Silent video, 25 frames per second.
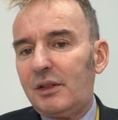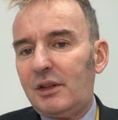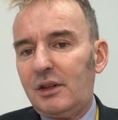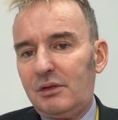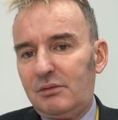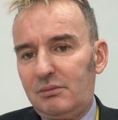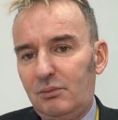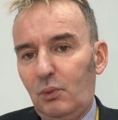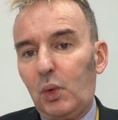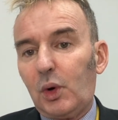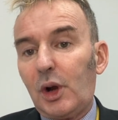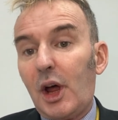
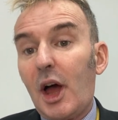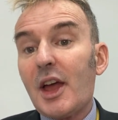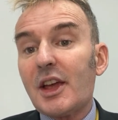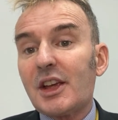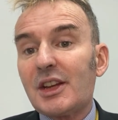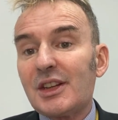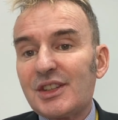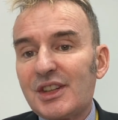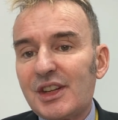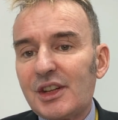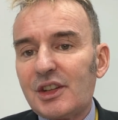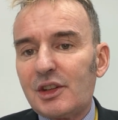what I
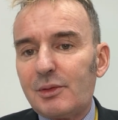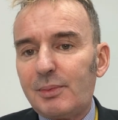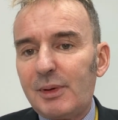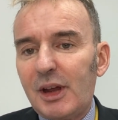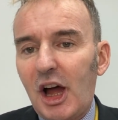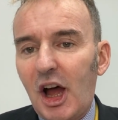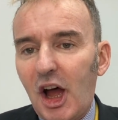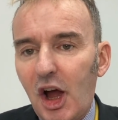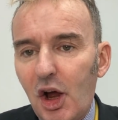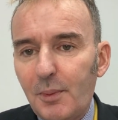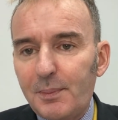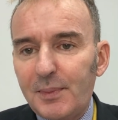consider to be a
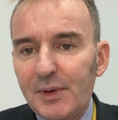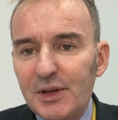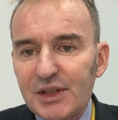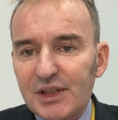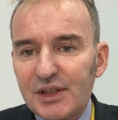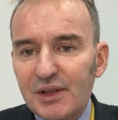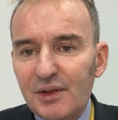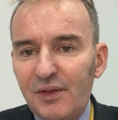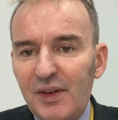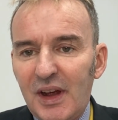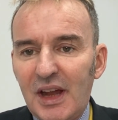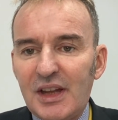hopeless
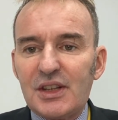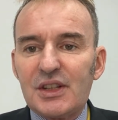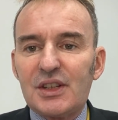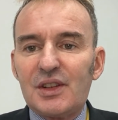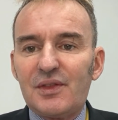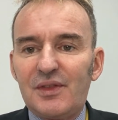defence of